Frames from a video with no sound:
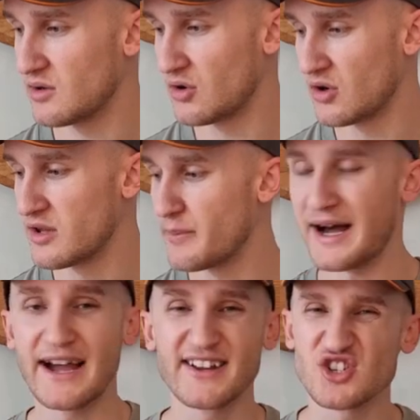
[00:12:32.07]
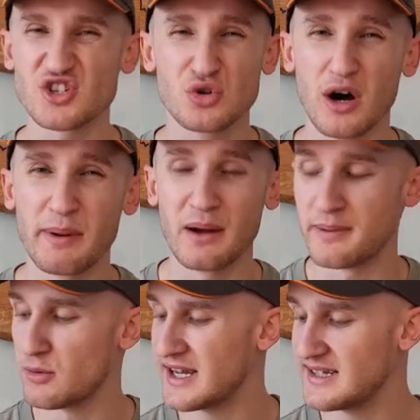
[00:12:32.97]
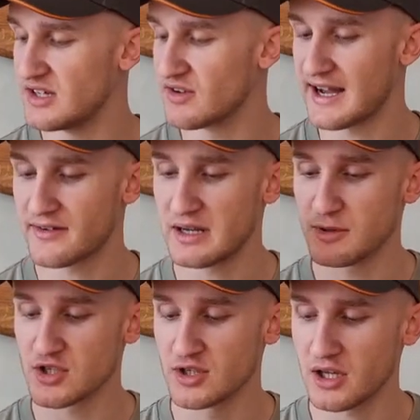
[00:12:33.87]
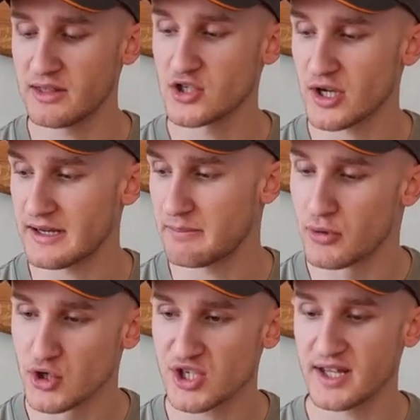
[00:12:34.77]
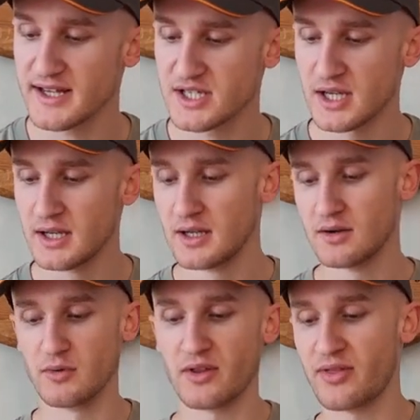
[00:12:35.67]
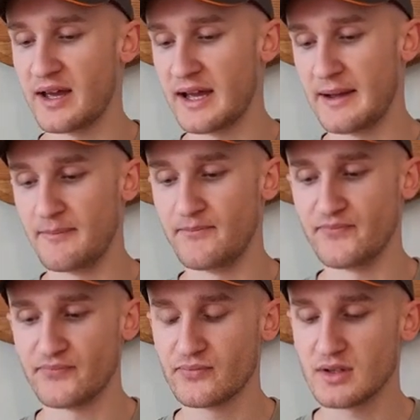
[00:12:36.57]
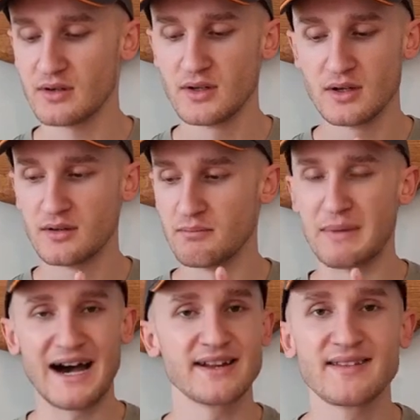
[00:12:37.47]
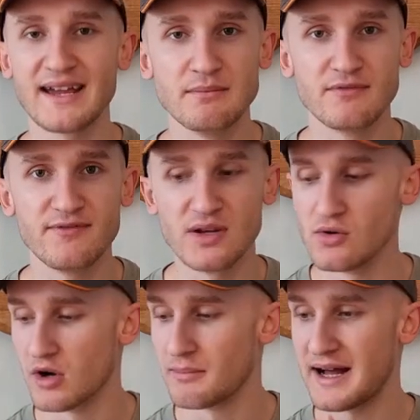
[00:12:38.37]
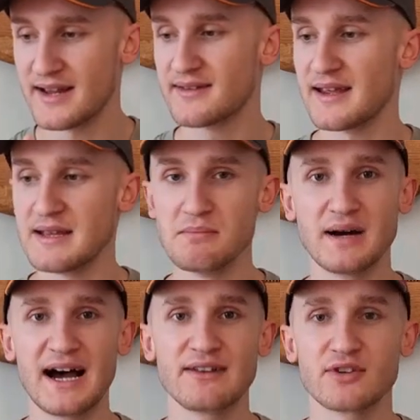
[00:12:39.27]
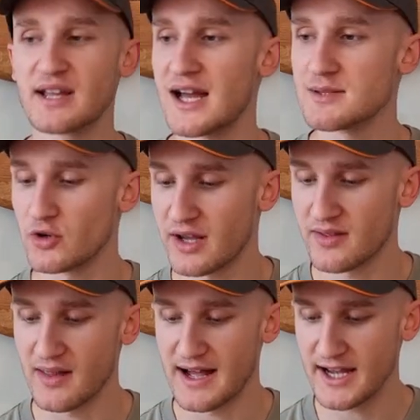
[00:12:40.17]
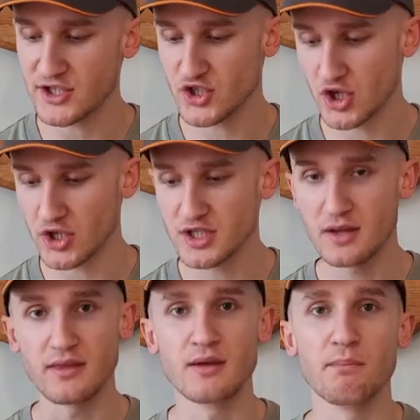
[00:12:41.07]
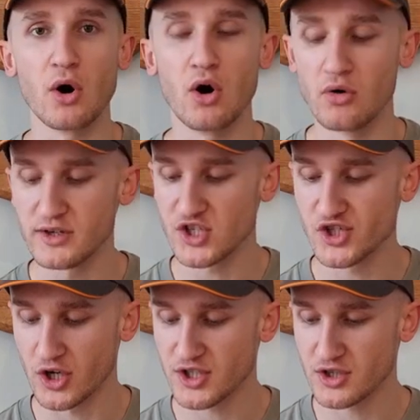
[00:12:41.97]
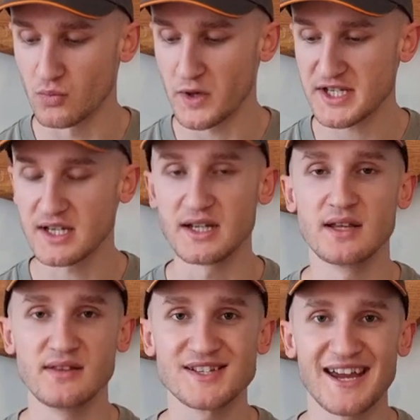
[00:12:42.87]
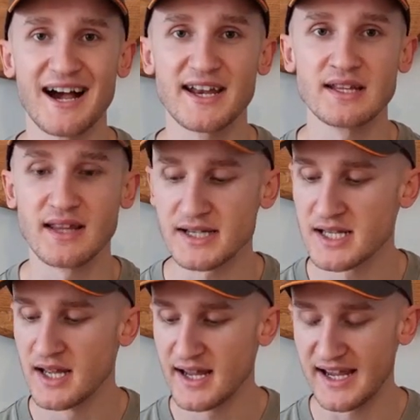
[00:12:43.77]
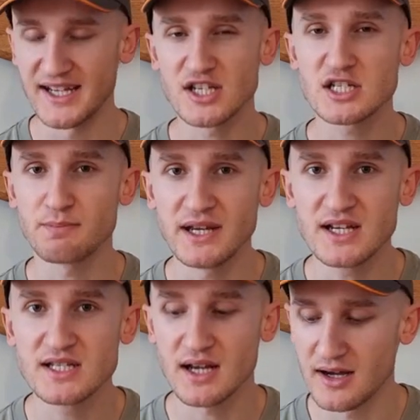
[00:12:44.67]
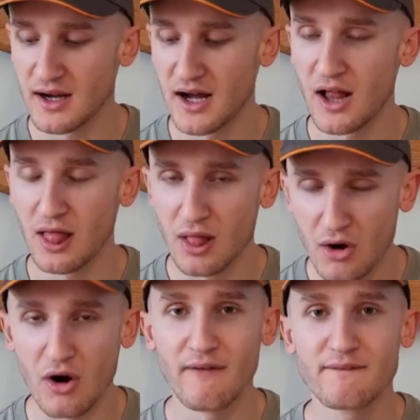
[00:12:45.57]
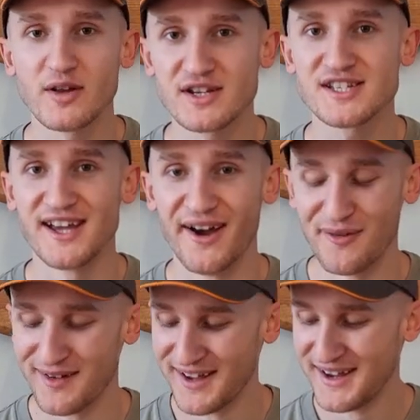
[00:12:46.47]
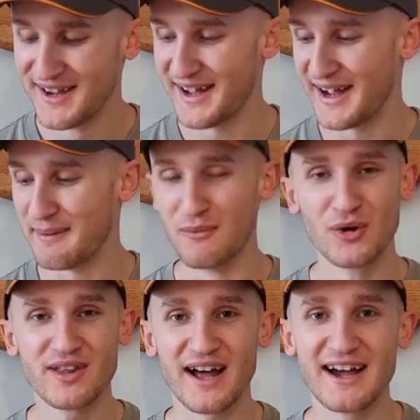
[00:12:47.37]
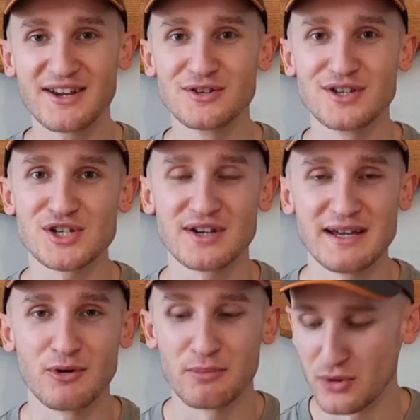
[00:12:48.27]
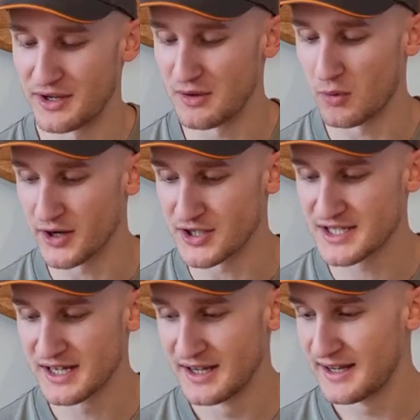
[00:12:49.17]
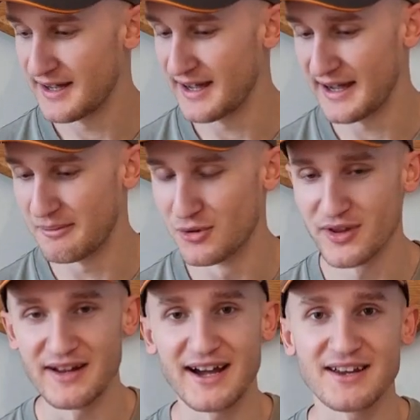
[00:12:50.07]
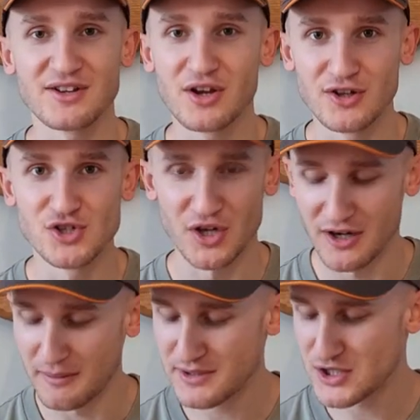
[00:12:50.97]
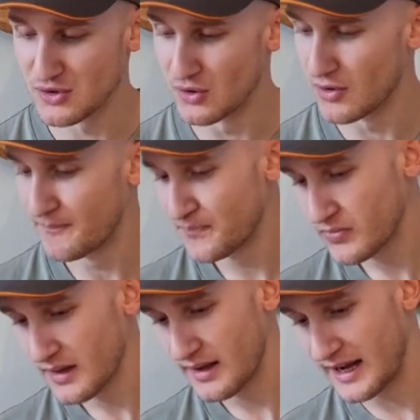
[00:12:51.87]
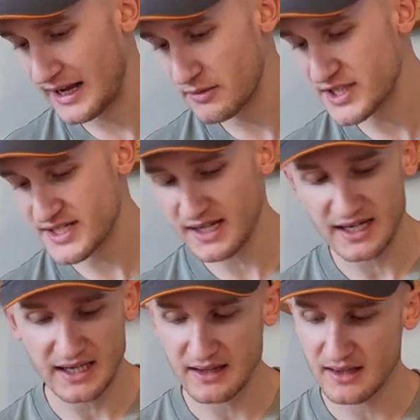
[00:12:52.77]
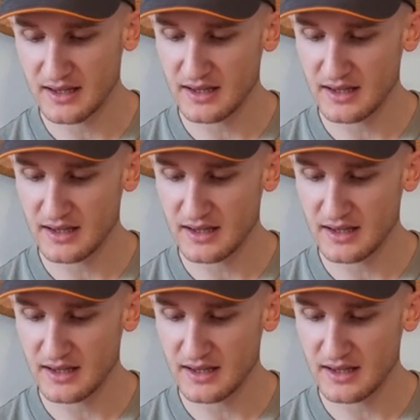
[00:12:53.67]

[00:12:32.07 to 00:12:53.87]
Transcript: on the back it's just got a bit about A D Rattray, but there's nothing trying to push this with um, maritime feel or maritime advertisement or anything like that. It's just the bottle, it's just the whiskey that's carrying this. And it speaks a lot for itself, uh, more than I could describe or put into words, uh, more than I could conjure up. So I would say